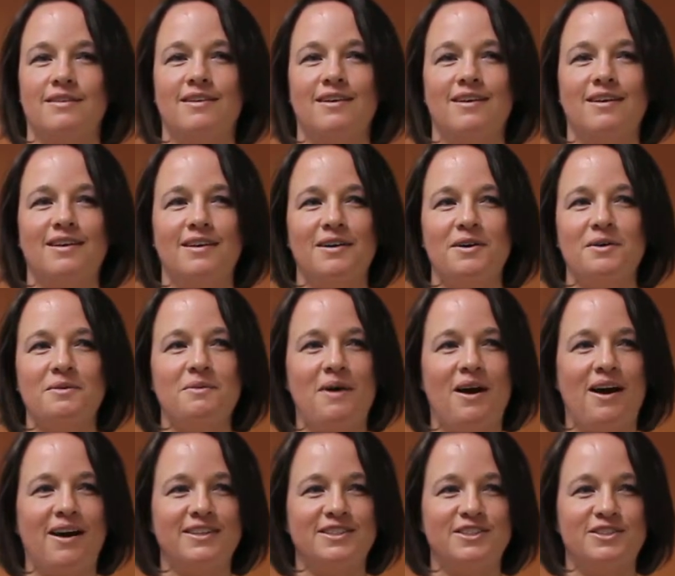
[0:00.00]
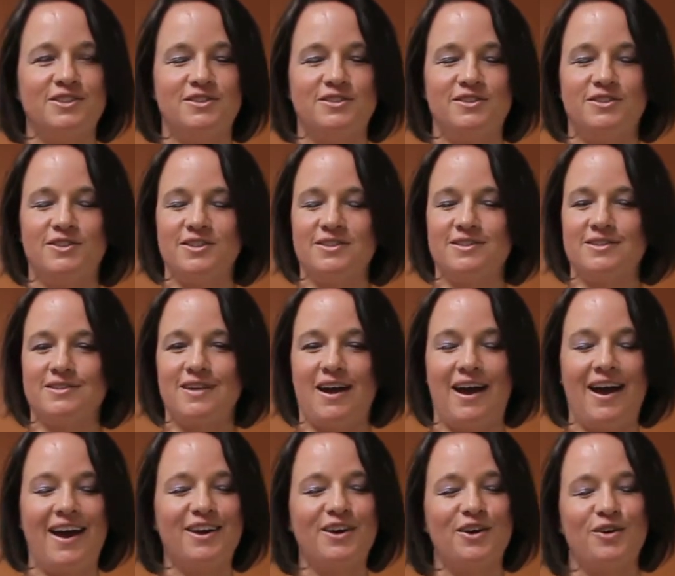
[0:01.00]
Uh, I just
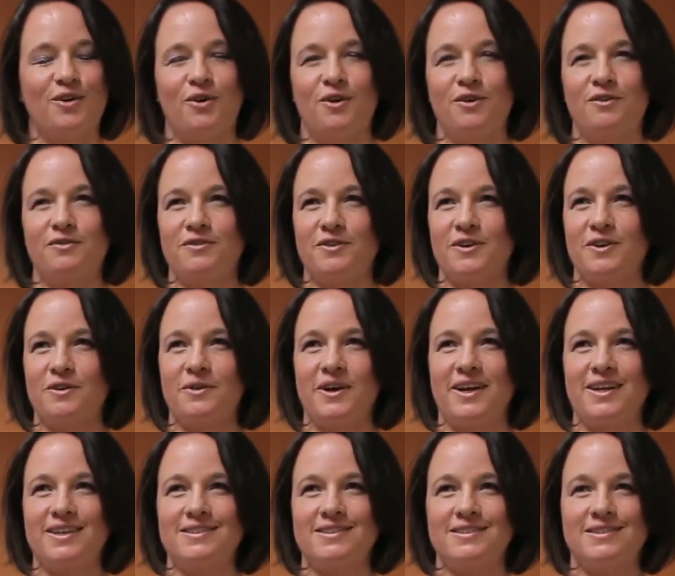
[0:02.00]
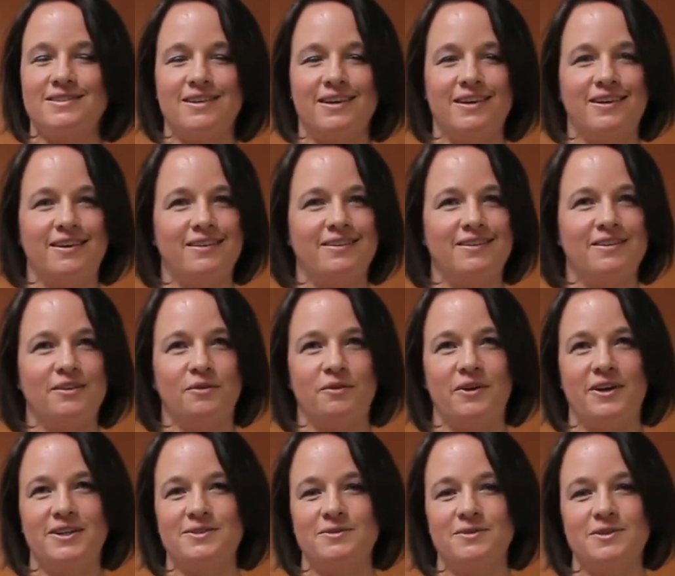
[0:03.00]
I had a goal for a race, and the
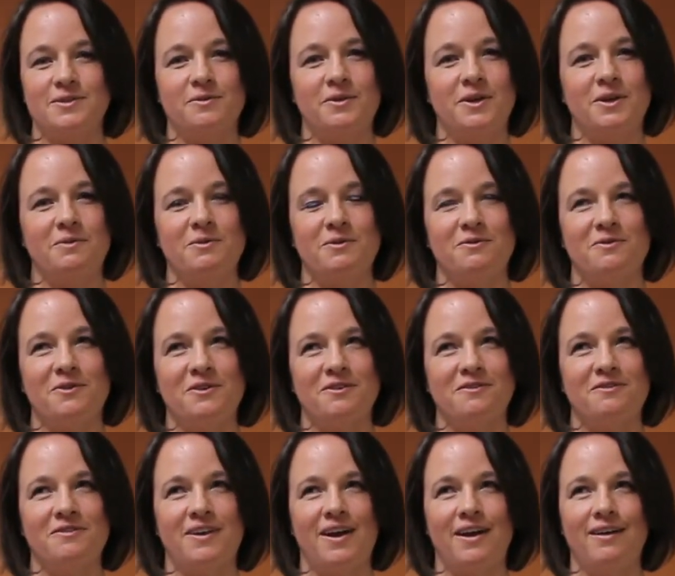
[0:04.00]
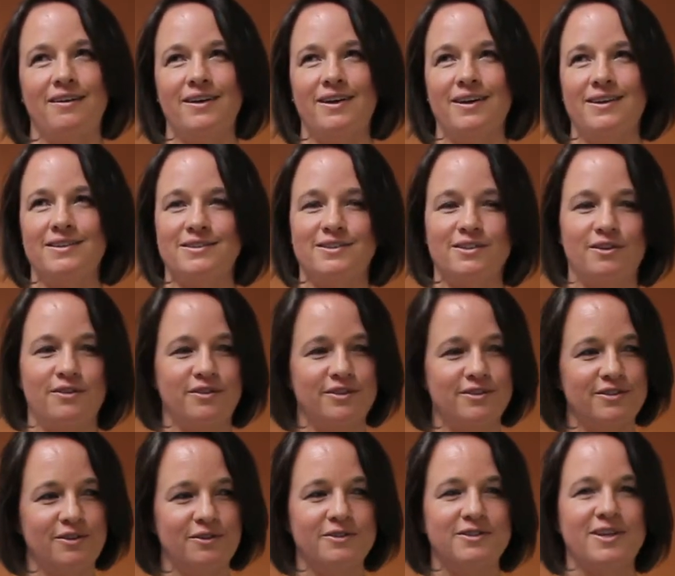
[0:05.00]
race was a week before the finale, and so
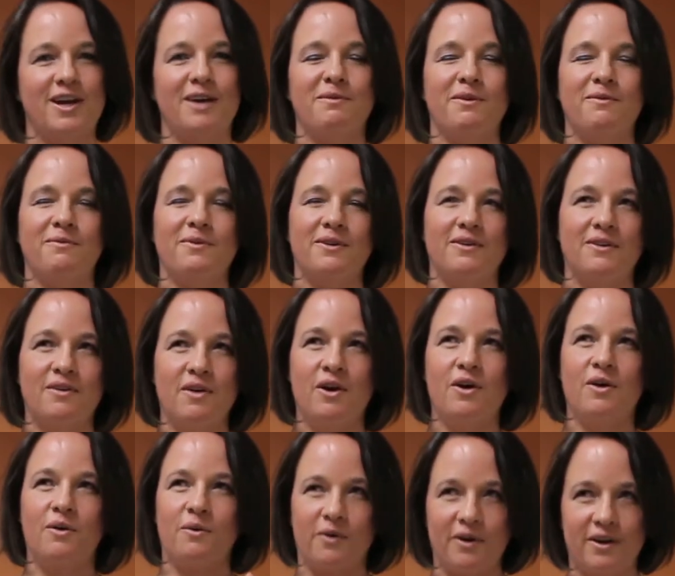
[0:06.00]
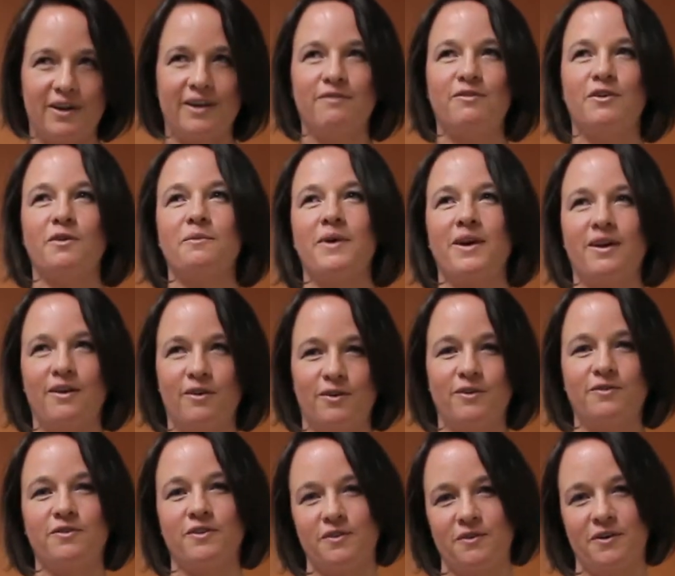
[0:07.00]
this whole time I've been working for my
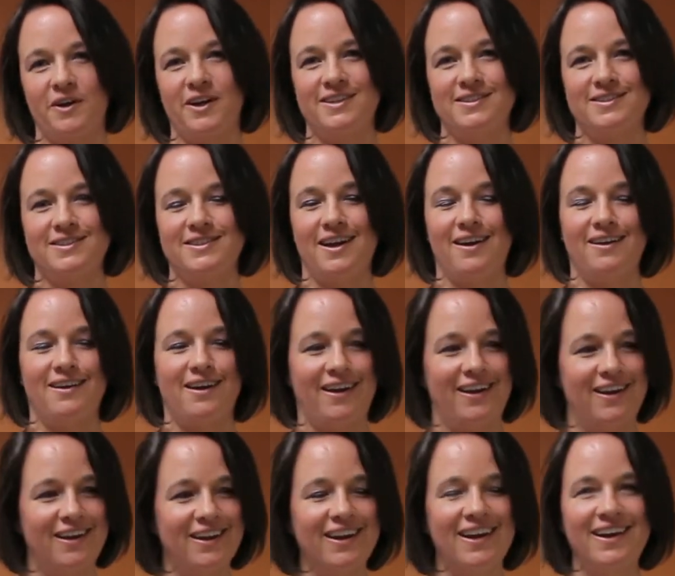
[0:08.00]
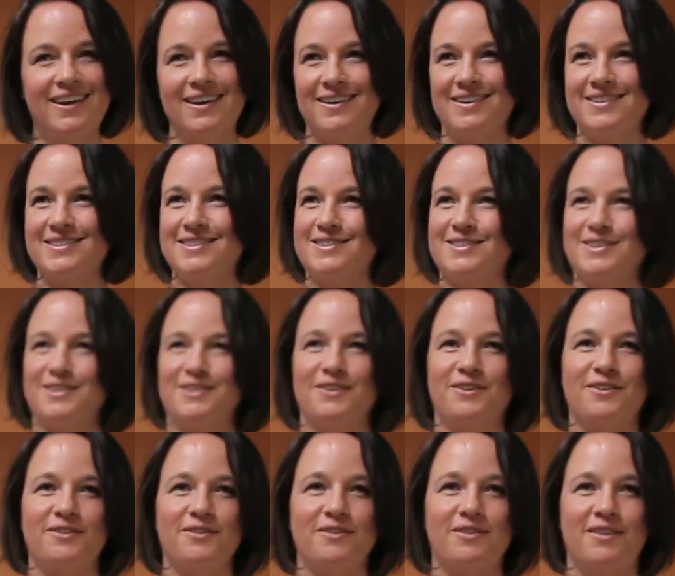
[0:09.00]
goal for the race, and I hit it.
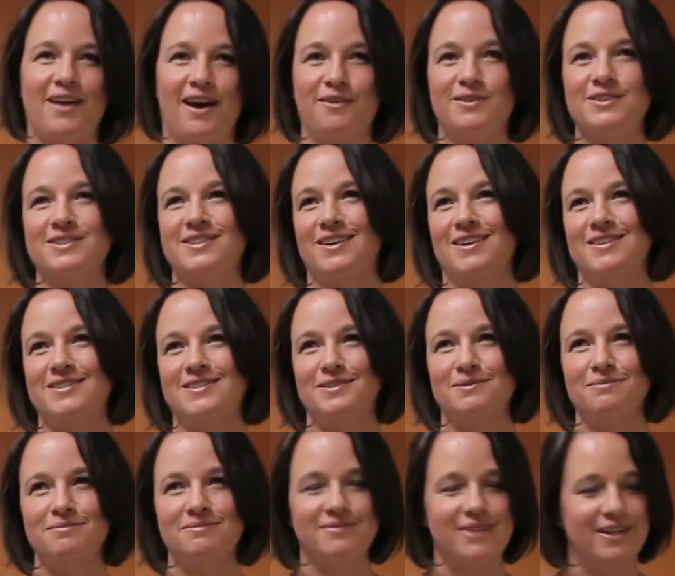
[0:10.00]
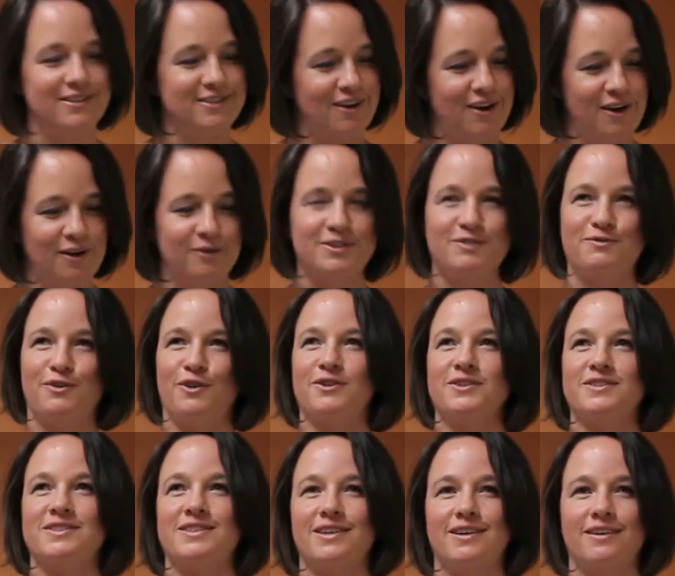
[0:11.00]
So that was awesome. That's all I was
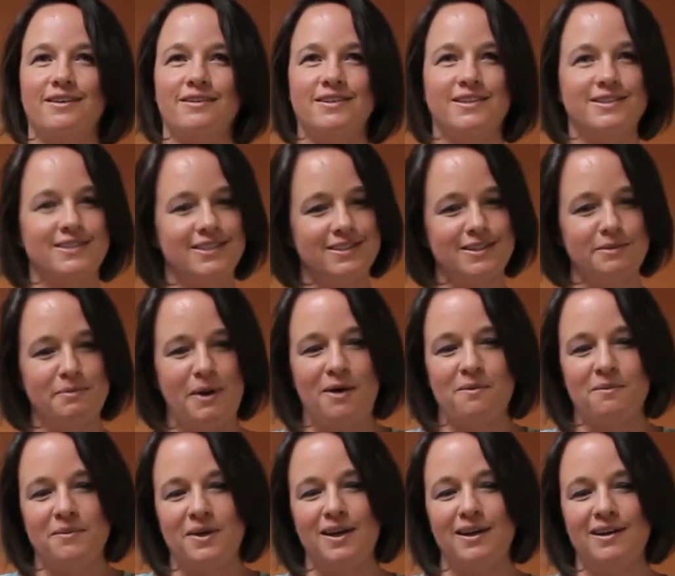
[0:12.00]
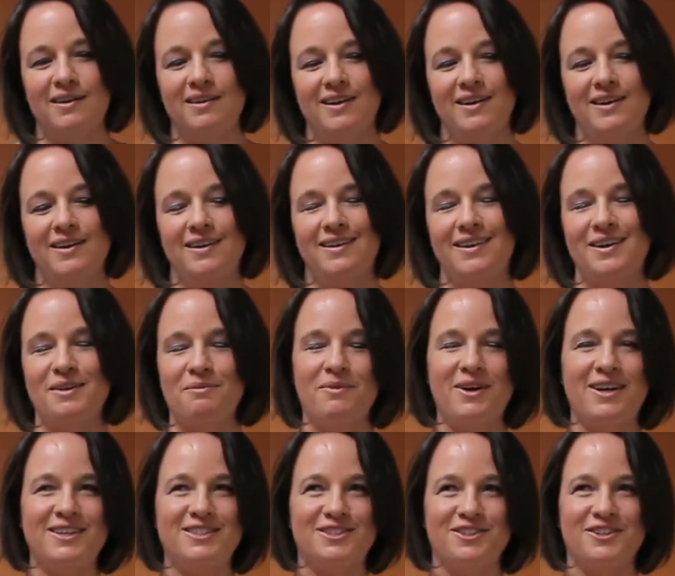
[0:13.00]
focusing on because it's about me and
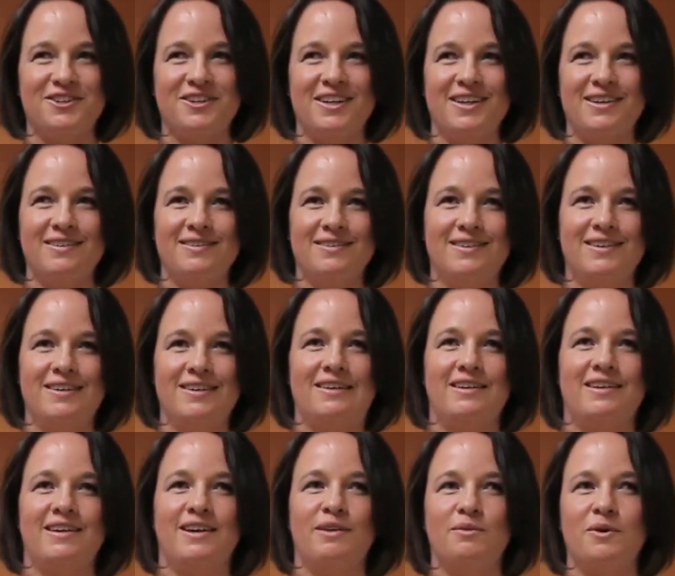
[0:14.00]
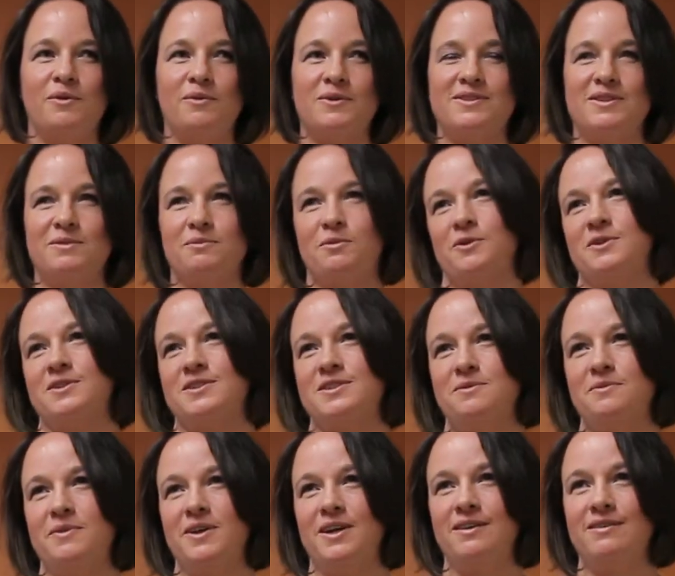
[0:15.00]
my journey and what was important
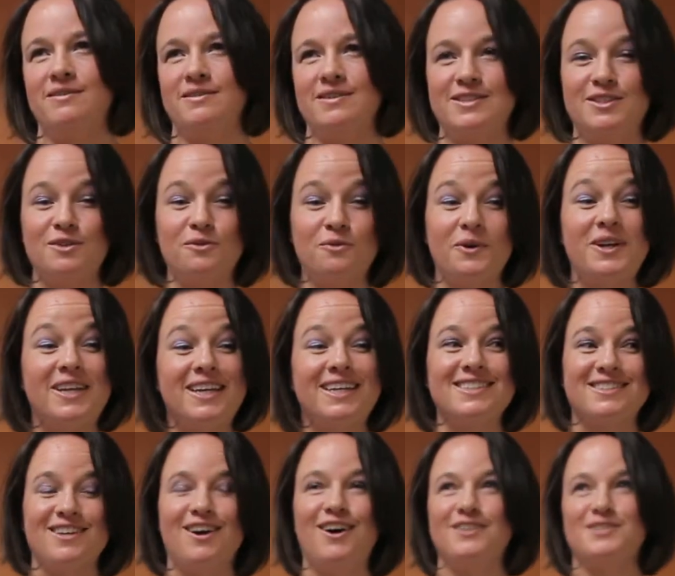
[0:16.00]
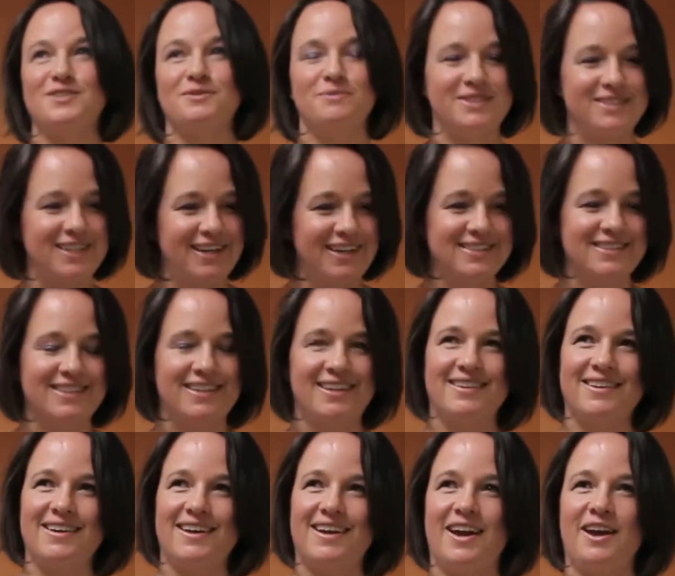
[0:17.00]
to me. And so winning is awesome. It's icing
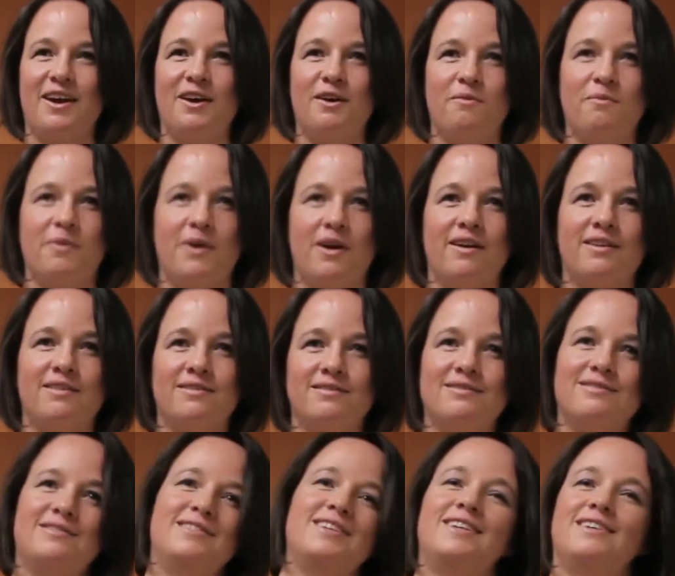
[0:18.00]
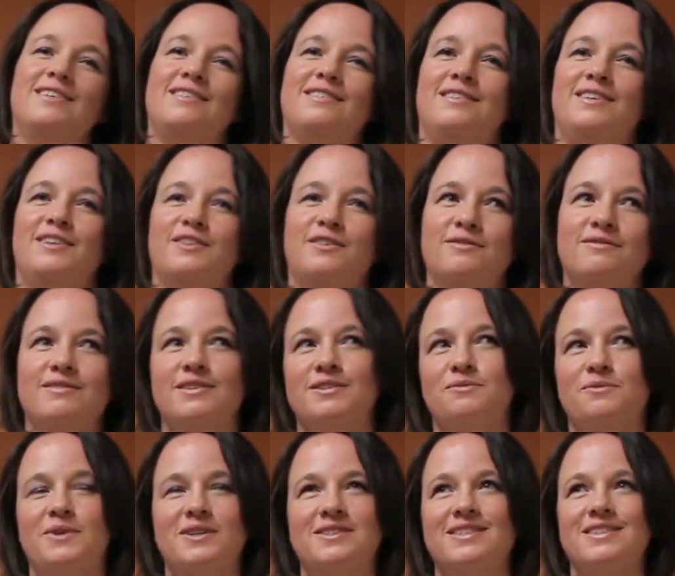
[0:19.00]
on the cake, but you know it
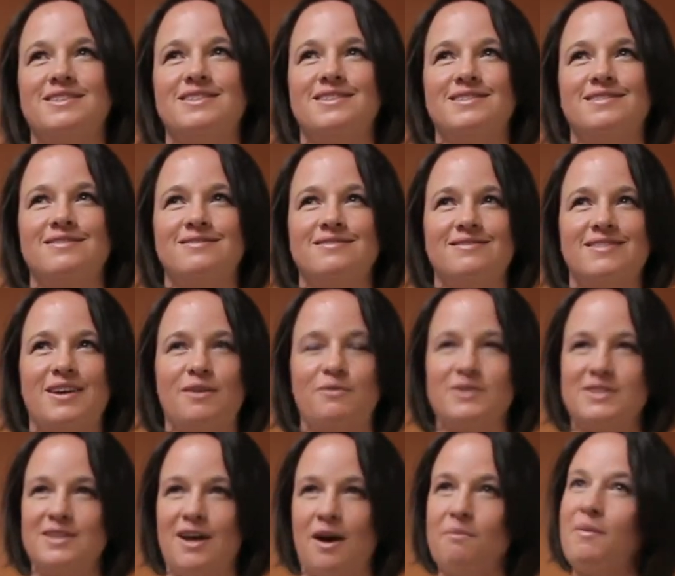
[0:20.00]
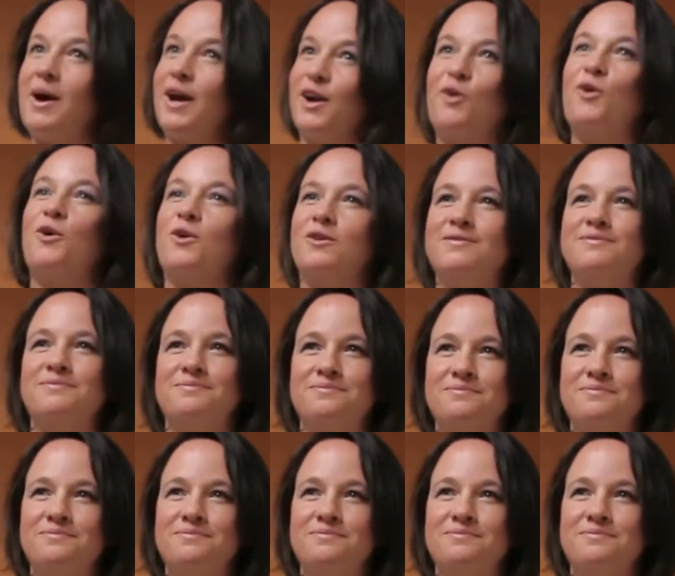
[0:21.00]
wasn't. That was not my goal.